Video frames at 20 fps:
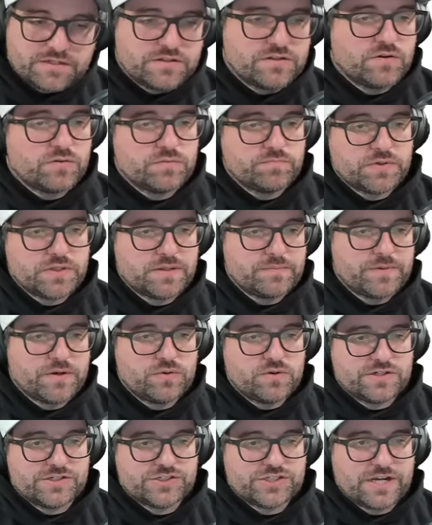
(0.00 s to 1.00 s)
Don't put them
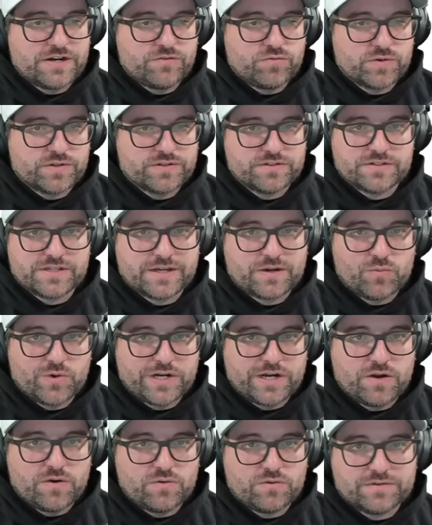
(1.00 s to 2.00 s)
out on a shelf where there's like a
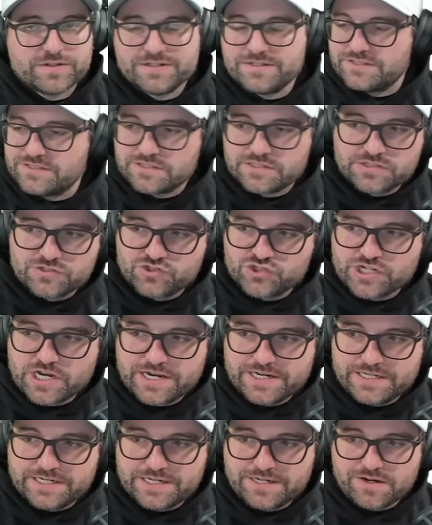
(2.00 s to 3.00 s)
window and it's
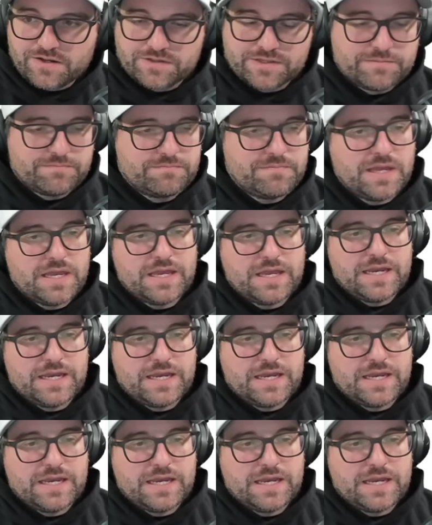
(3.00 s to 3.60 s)
shining in on them.